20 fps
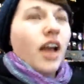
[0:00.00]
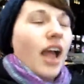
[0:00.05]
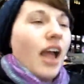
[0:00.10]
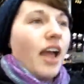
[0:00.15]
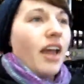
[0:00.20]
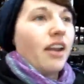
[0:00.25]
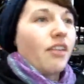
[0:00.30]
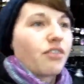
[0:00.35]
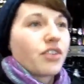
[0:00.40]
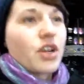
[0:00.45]

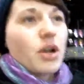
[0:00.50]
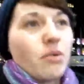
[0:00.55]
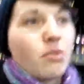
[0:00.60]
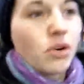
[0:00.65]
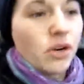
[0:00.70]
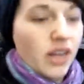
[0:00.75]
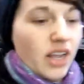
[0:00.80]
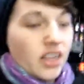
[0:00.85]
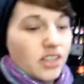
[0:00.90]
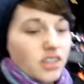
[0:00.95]
And if
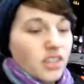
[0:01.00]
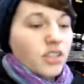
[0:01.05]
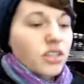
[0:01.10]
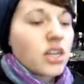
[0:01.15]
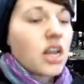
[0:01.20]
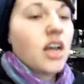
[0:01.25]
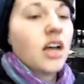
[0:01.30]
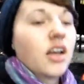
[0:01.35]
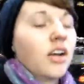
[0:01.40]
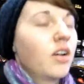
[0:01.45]
someone else
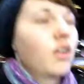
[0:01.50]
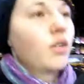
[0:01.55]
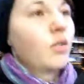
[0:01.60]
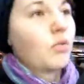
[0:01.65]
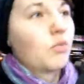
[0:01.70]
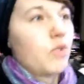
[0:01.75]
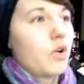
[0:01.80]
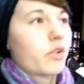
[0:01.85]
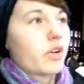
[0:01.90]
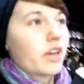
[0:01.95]
is
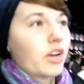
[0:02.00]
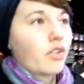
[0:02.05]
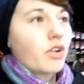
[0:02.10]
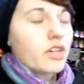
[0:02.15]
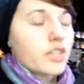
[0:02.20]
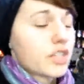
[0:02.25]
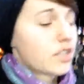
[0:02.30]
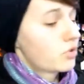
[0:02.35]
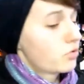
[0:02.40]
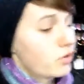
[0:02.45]
walking
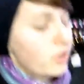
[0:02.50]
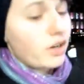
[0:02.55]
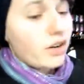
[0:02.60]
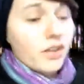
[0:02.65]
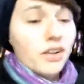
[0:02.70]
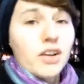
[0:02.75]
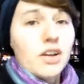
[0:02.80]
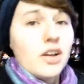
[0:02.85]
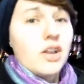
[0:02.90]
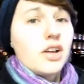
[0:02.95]
across the street,
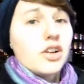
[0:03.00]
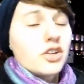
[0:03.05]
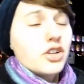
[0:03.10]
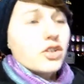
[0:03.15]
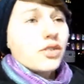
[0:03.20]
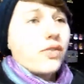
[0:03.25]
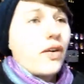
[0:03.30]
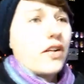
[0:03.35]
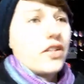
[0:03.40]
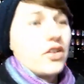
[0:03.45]

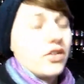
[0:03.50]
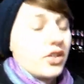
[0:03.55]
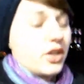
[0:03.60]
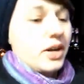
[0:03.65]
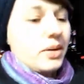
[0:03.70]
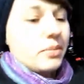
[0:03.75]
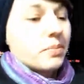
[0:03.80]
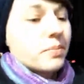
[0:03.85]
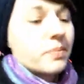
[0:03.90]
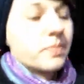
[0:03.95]
just follow
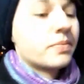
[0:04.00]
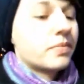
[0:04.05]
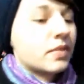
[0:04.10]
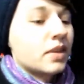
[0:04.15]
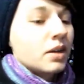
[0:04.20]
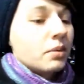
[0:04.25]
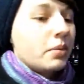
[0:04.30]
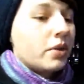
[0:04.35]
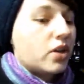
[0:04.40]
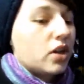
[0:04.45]
them,
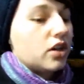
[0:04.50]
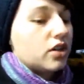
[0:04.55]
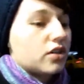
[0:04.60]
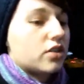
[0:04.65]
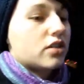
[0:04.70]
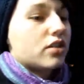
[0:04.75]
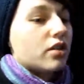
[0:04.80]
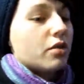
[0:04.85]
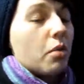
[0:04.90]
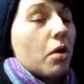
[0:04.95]

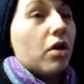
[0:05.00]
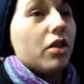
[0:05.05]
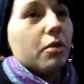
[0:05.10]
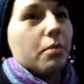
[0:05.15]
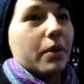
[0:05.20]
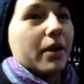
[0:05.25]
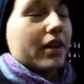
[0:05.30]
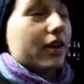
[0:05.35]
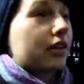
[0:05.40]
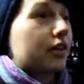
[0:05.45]
because the more the
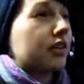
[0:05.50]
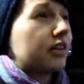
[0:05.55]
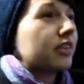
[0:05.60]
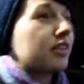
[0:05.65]
better.